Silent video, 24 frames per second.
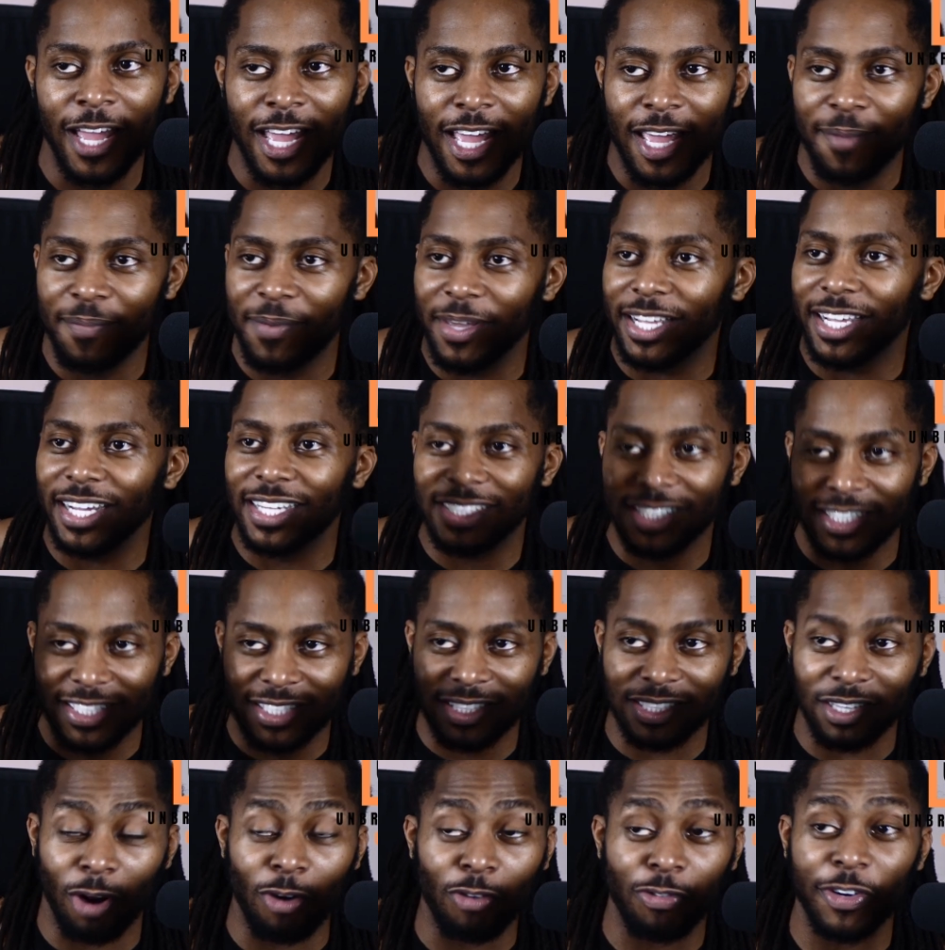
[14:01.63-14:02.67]
because he's
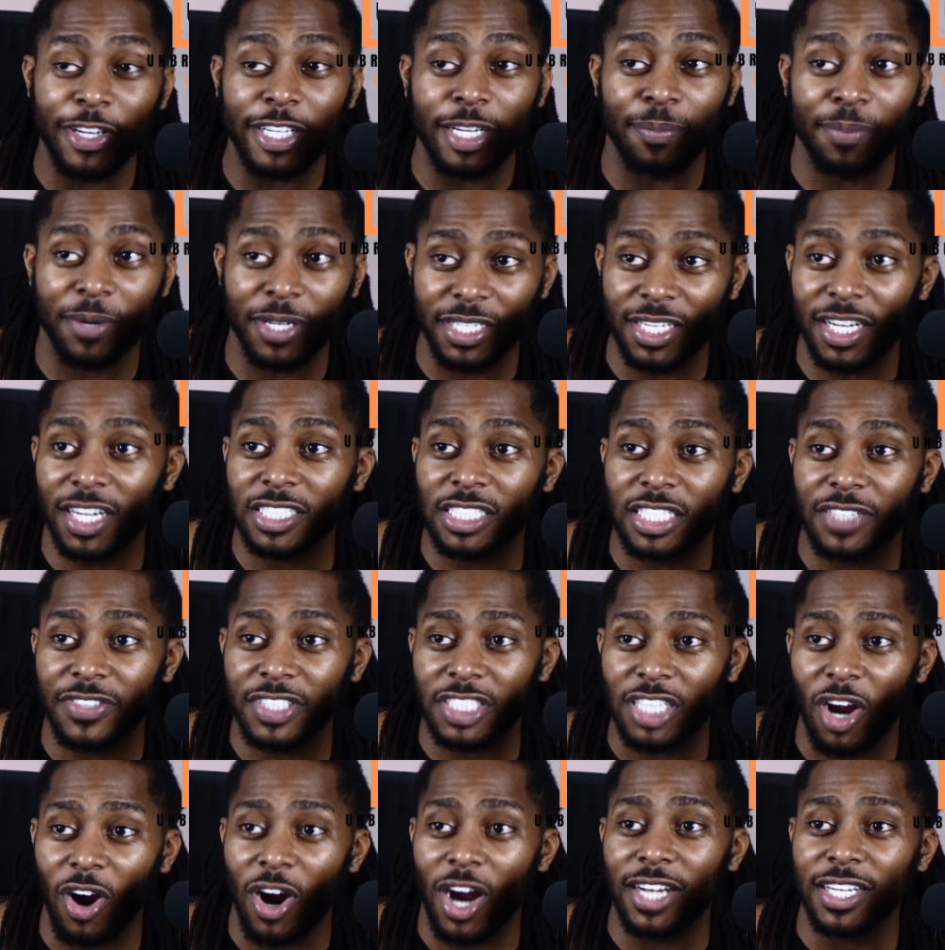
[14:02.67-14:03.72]
so freaking productive. It's
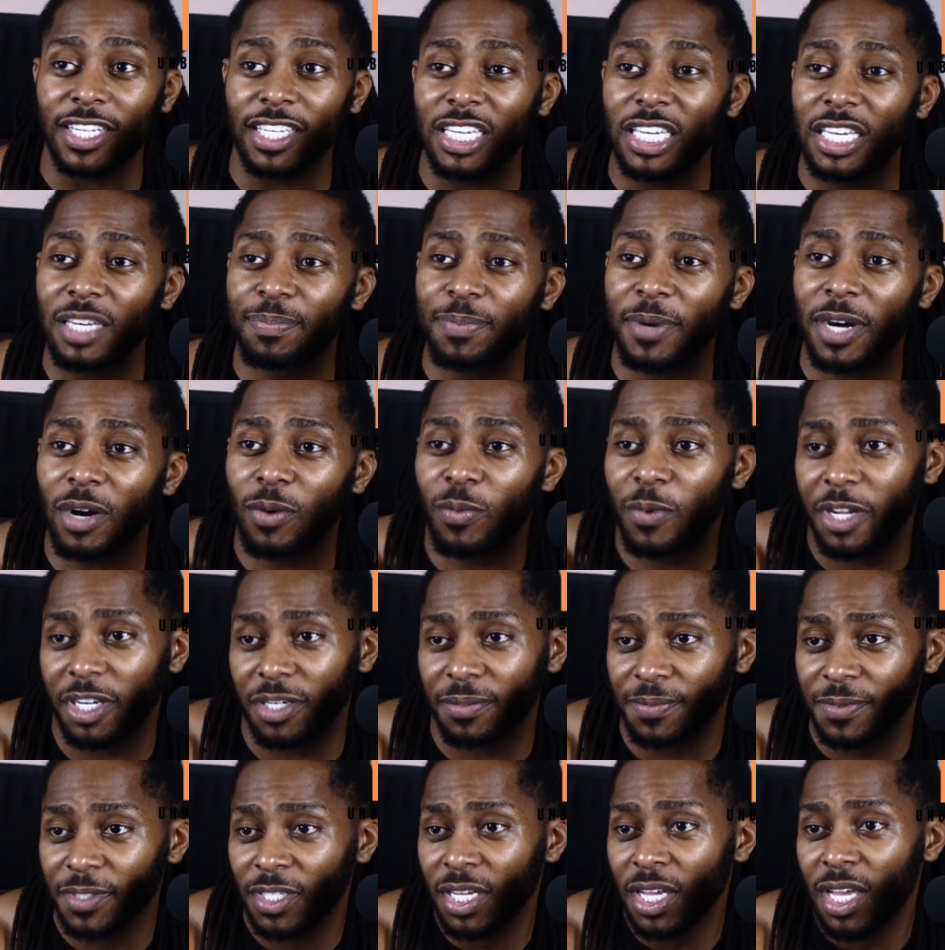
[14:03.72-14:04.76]
hard to keep up with him.
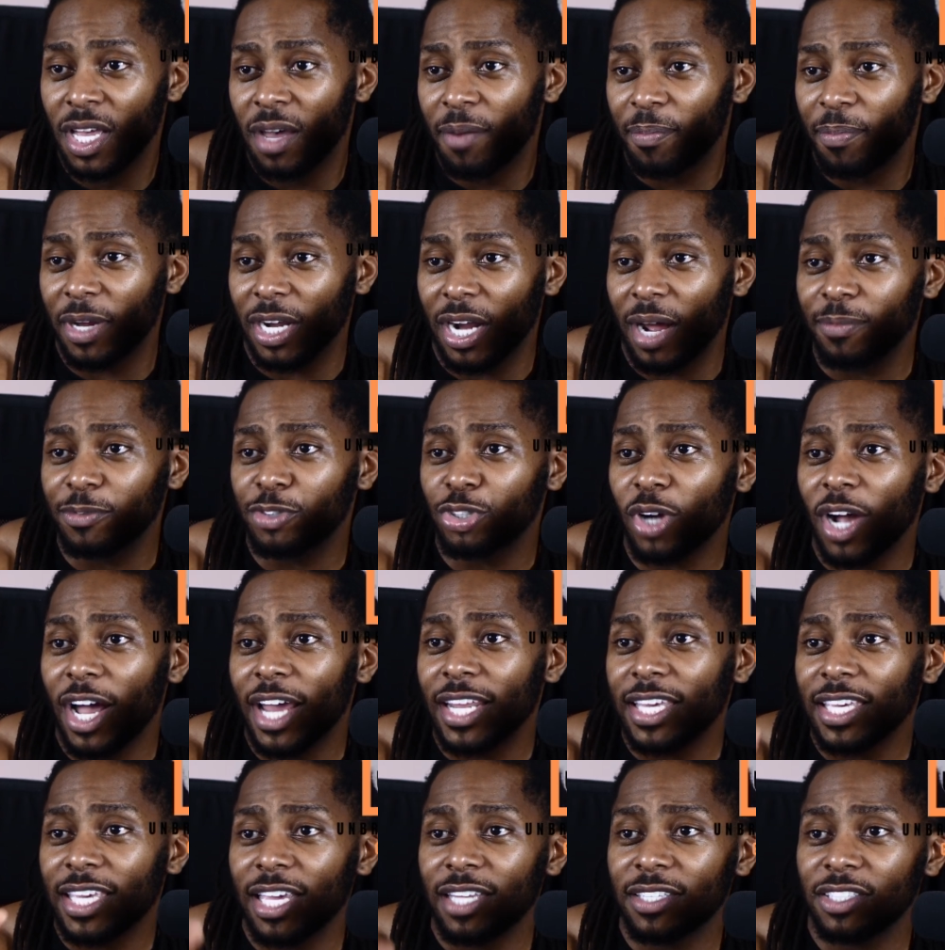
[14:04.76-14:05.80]
But I'm trying to
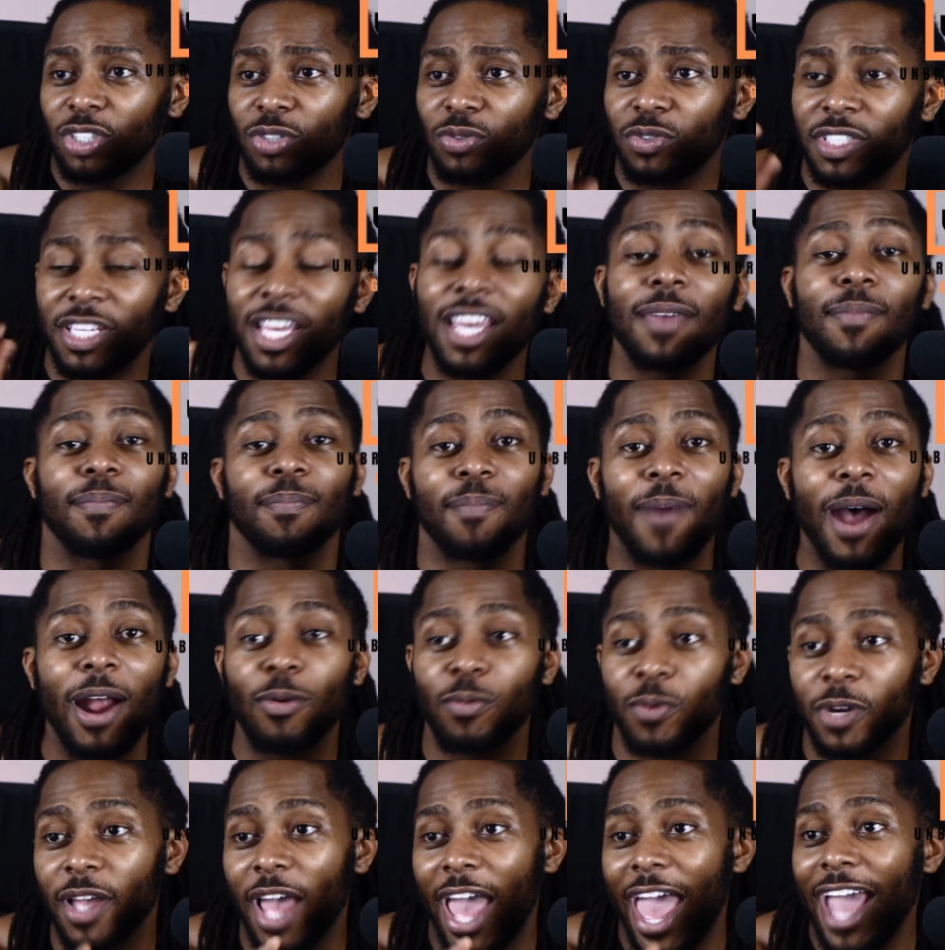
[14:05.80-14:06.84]
get to 10.
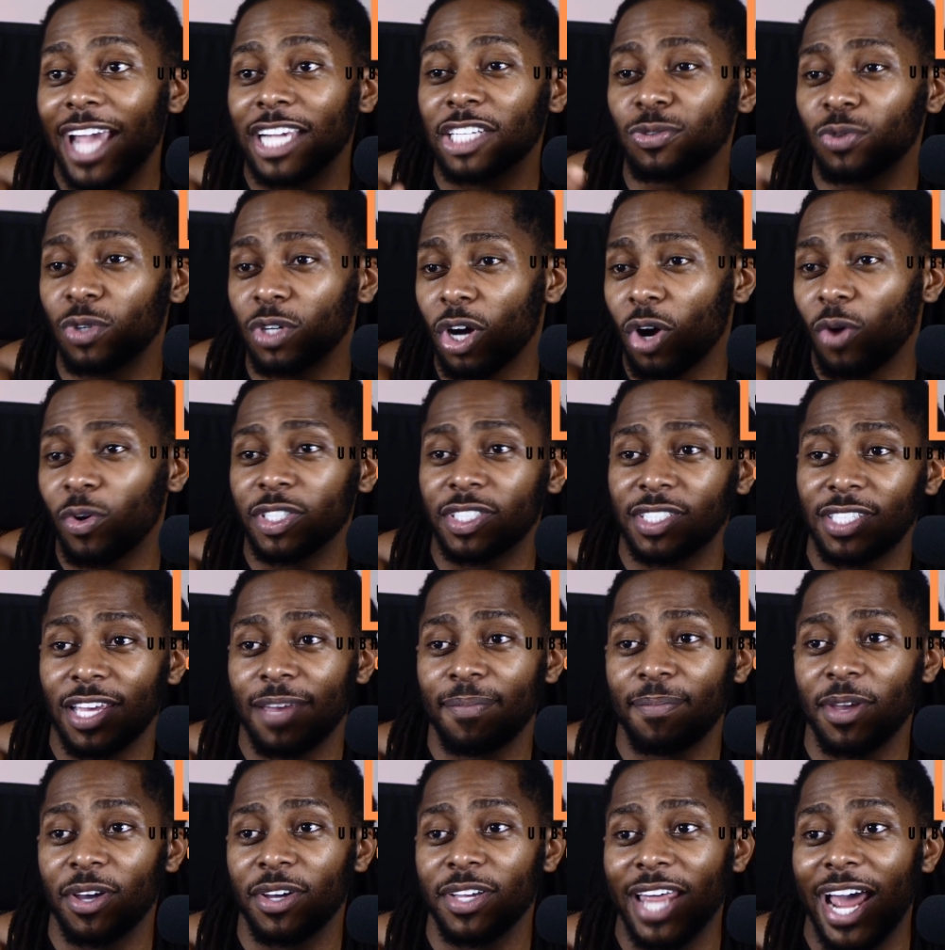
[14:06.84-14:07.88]
My actual goal is 10
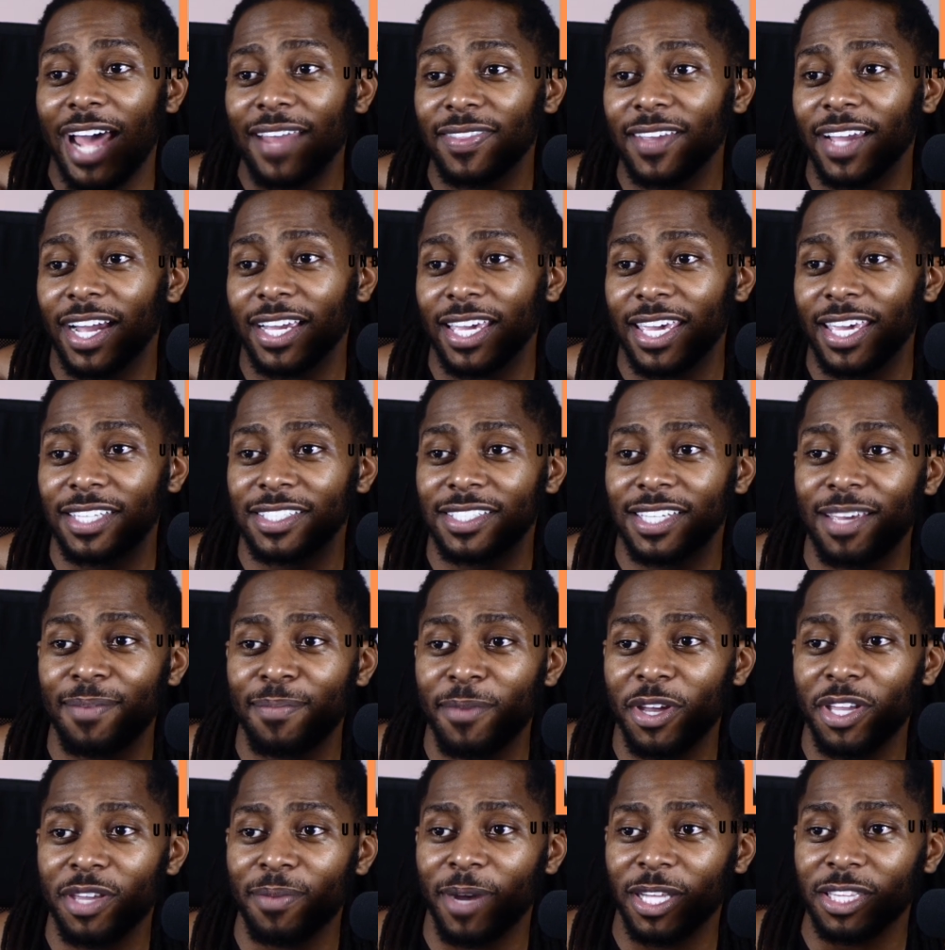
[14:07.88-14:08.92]
million. I think I can hit 10
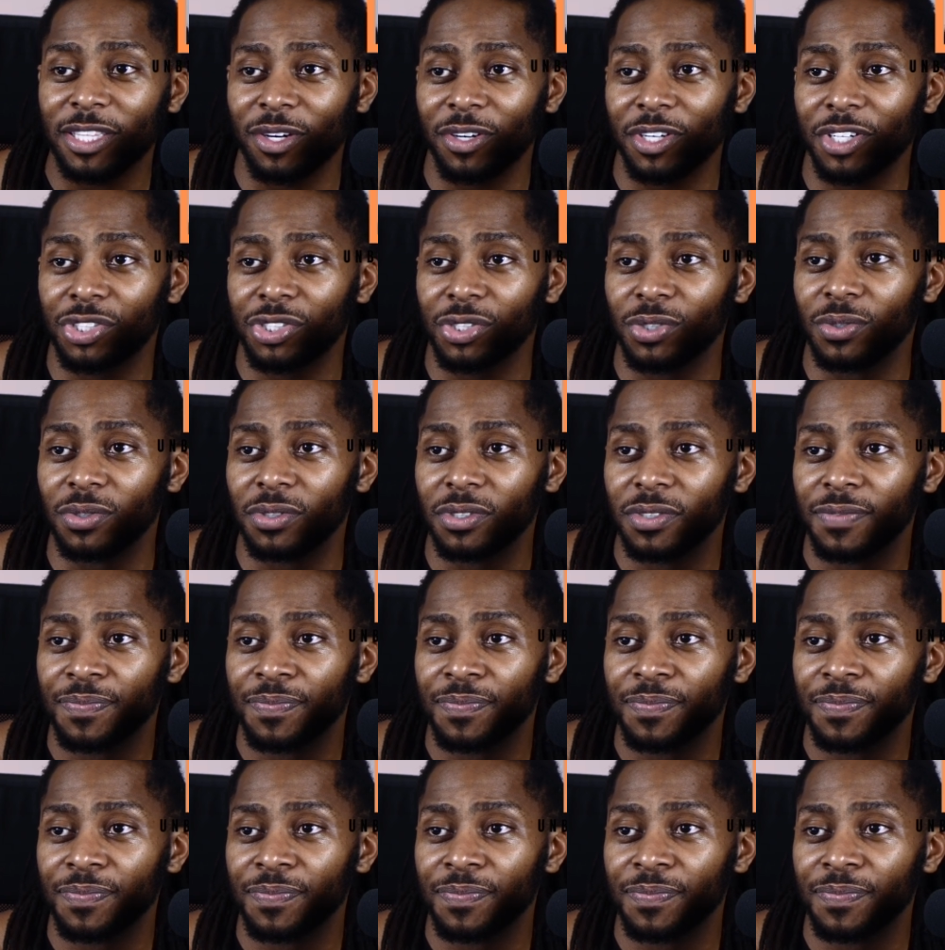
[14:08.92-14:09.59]
million by 32.